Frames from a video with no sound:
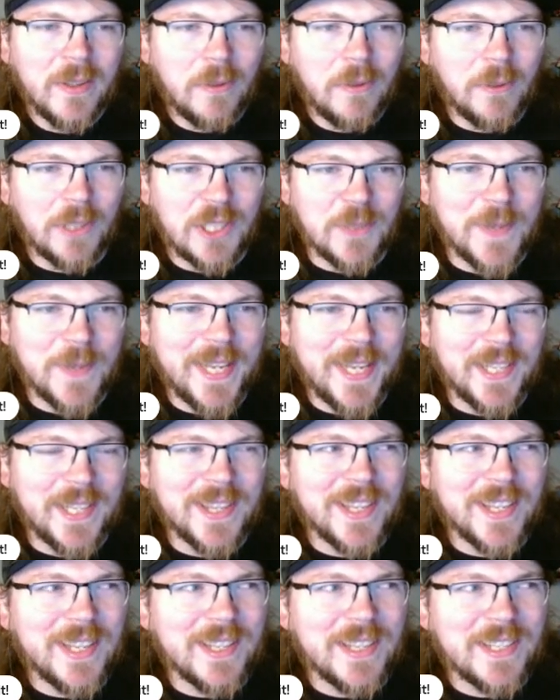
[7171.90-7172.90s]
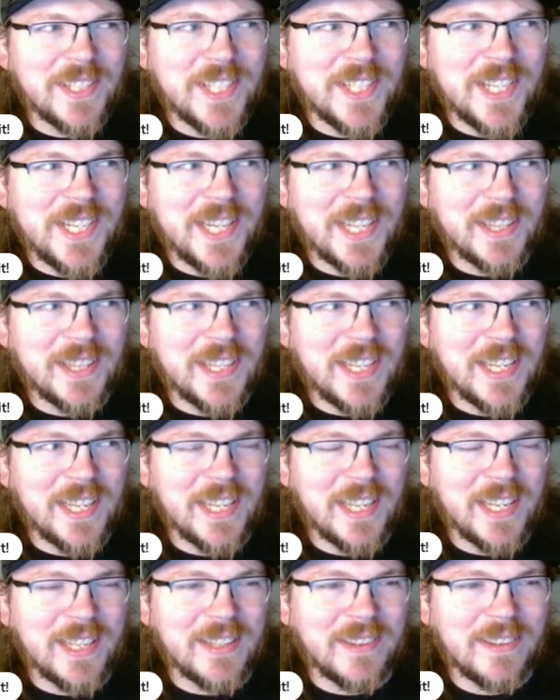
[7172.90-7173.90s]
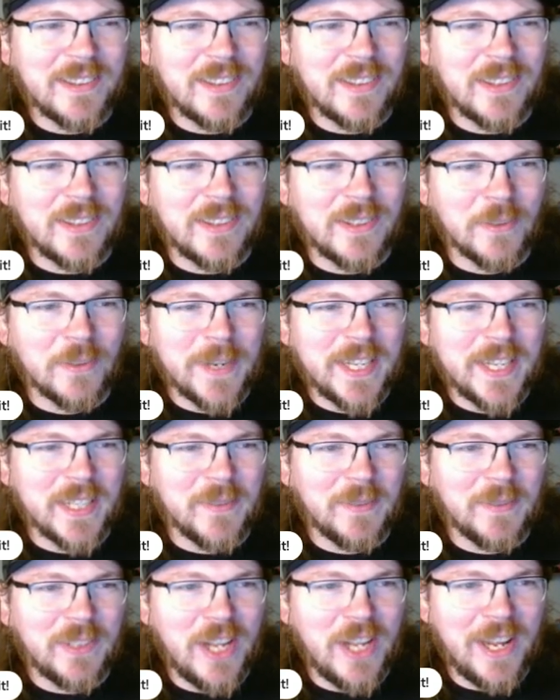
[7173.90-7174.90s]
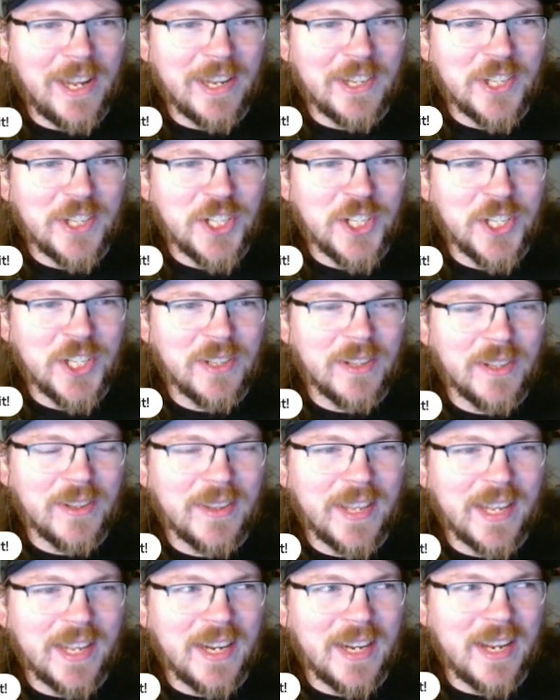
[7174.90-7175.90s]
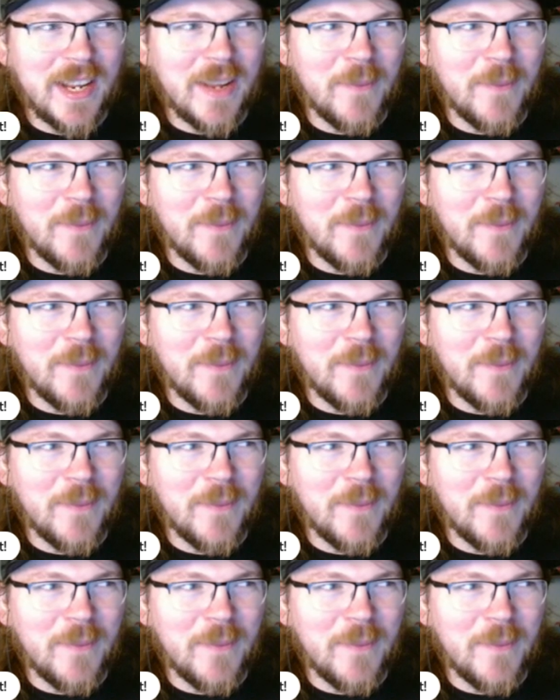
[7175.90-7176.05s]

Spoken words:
Well, because we get to the scene at the random lodge that